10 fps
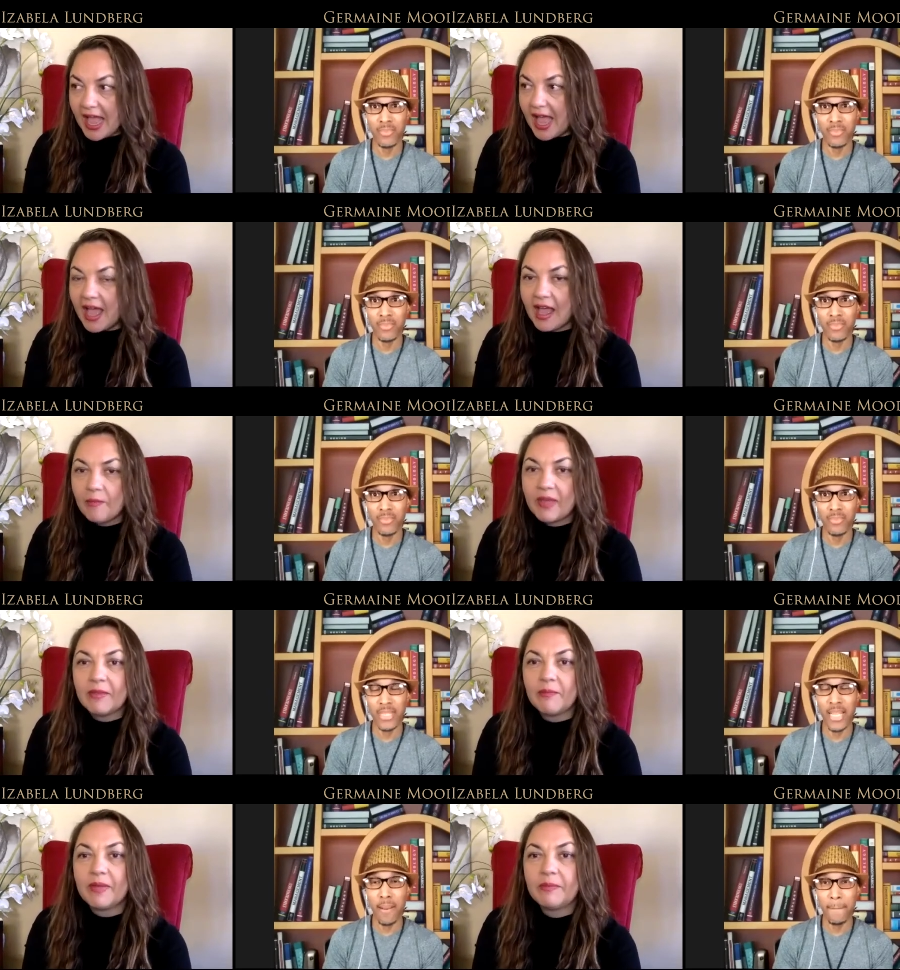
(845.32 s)
Speaker 1: Uh, but yeah.
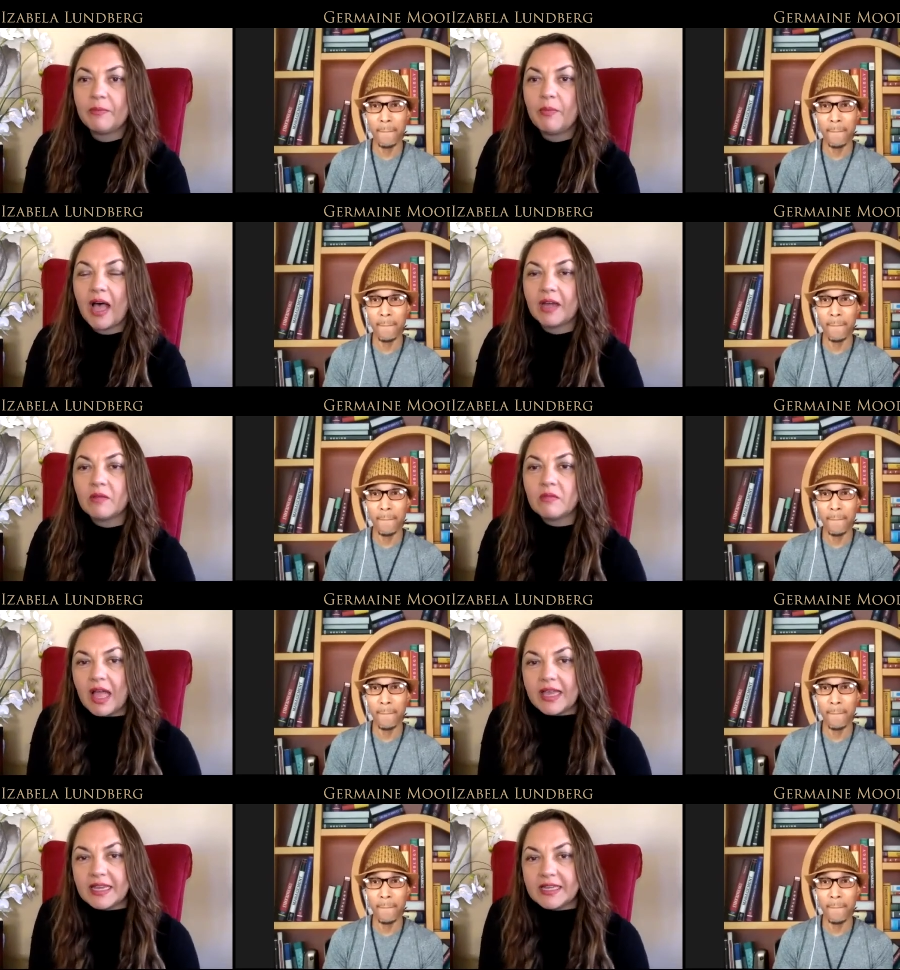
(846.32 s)
but the bottom
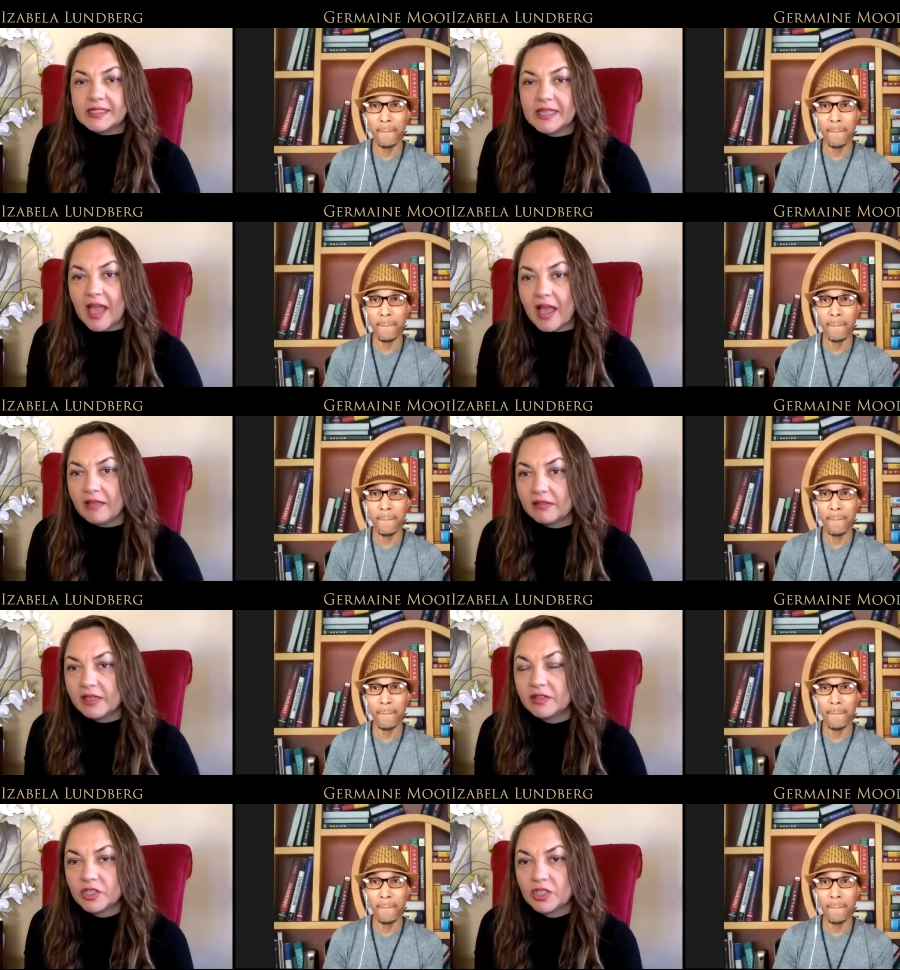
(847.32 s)
line is uh,
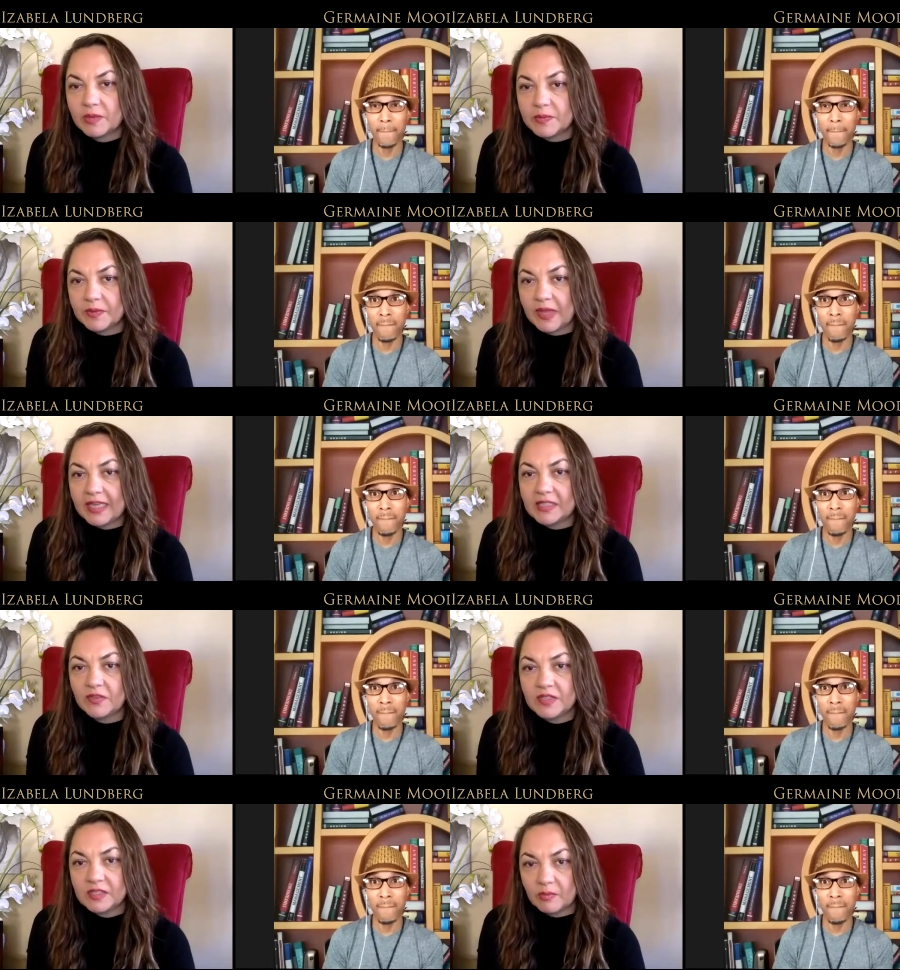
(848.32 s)
leadership is
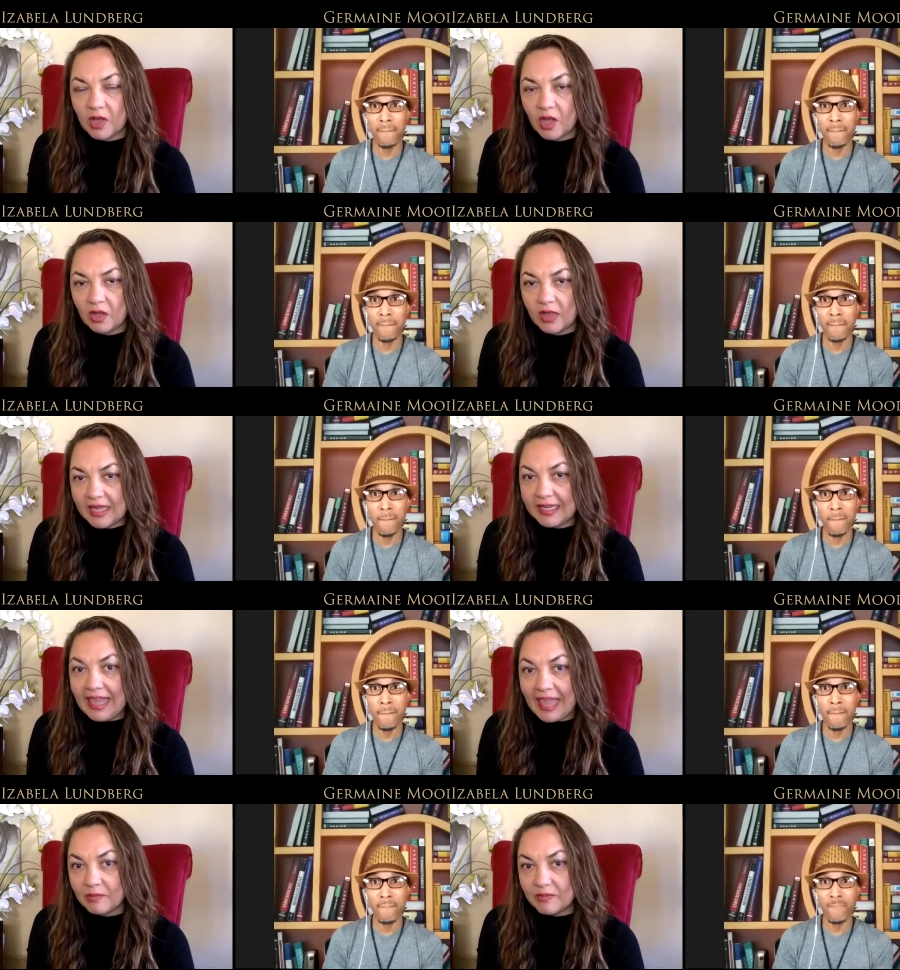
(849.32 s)
visible and
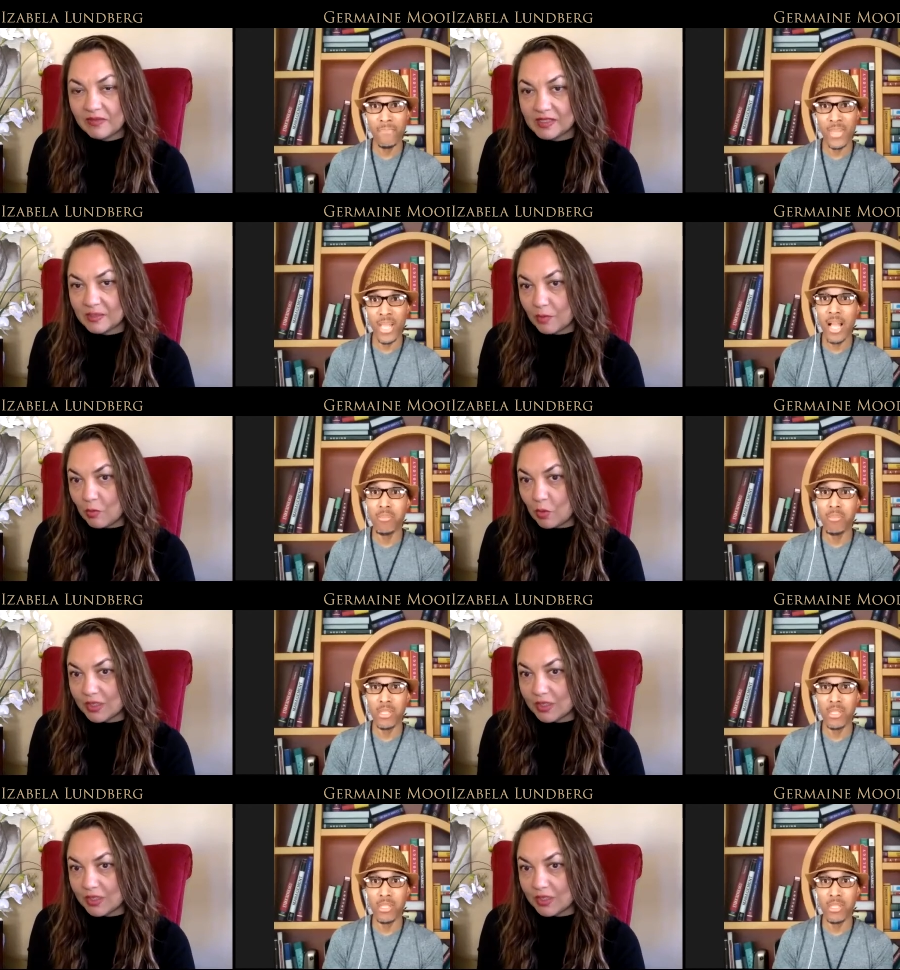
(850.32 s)
can be visible Absolutely.